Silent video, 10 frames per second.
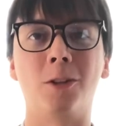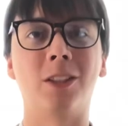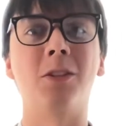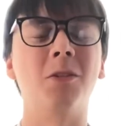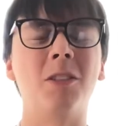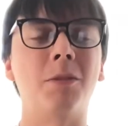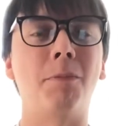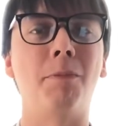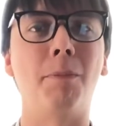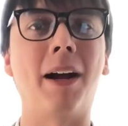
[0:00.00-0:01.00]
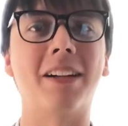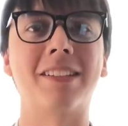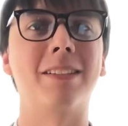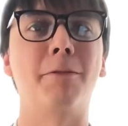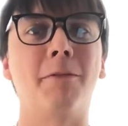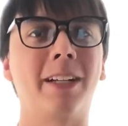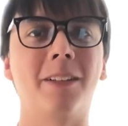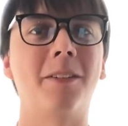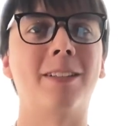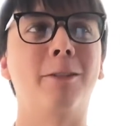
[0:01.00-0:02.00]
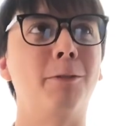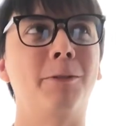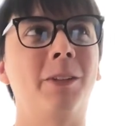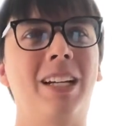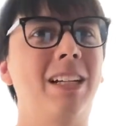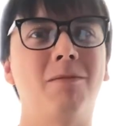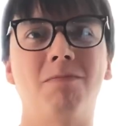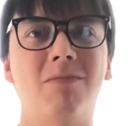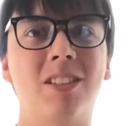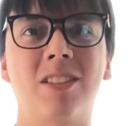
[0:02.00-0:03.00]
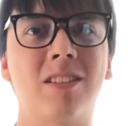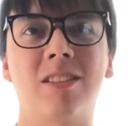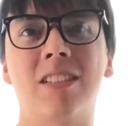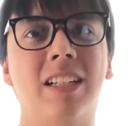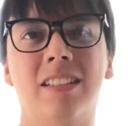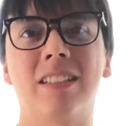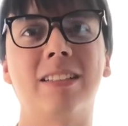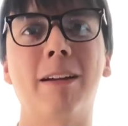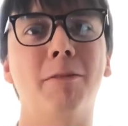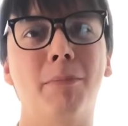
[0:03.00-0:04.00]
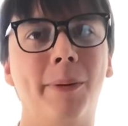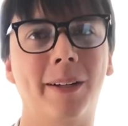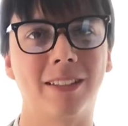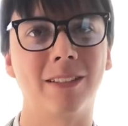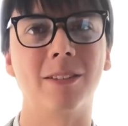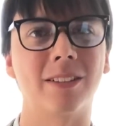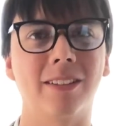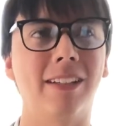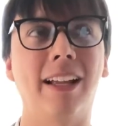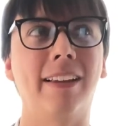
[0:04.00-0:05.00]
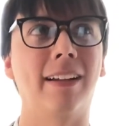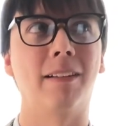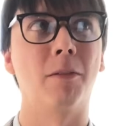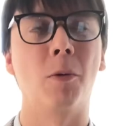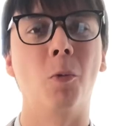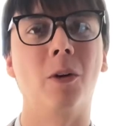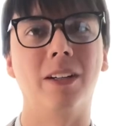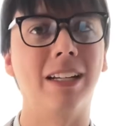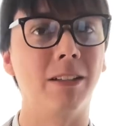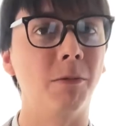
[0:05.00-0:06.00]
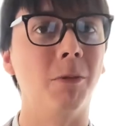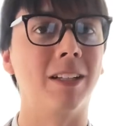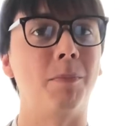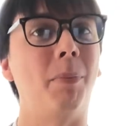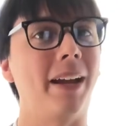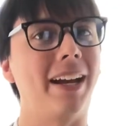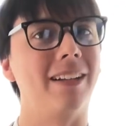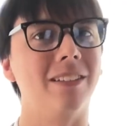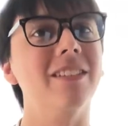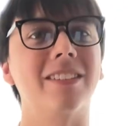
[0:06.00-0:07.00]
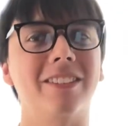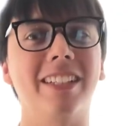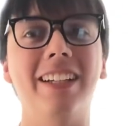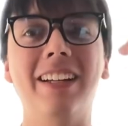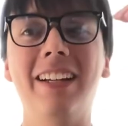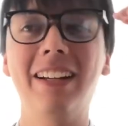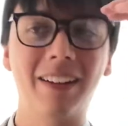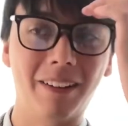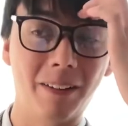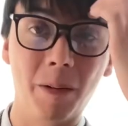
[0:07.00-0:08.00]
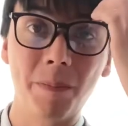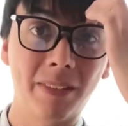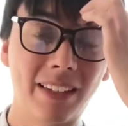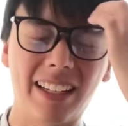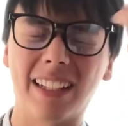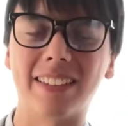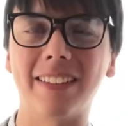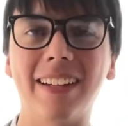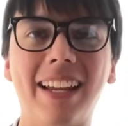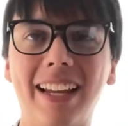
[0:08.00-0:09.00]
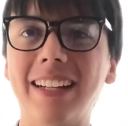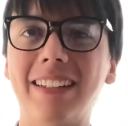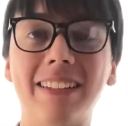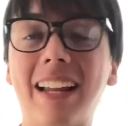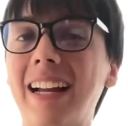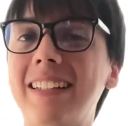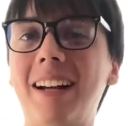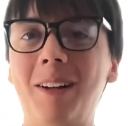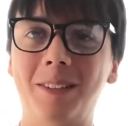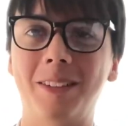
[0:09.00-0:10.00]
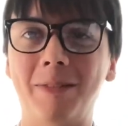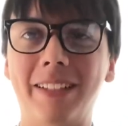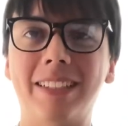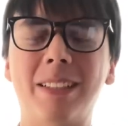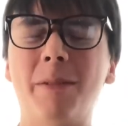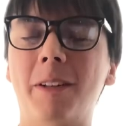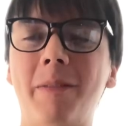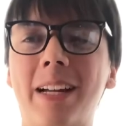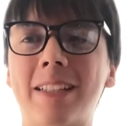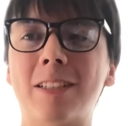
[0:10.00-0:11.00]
huge boxes of regular cereal for like $6 to $7 usually. Like when it's bad usually. Yeah, so $9 basically for the Magic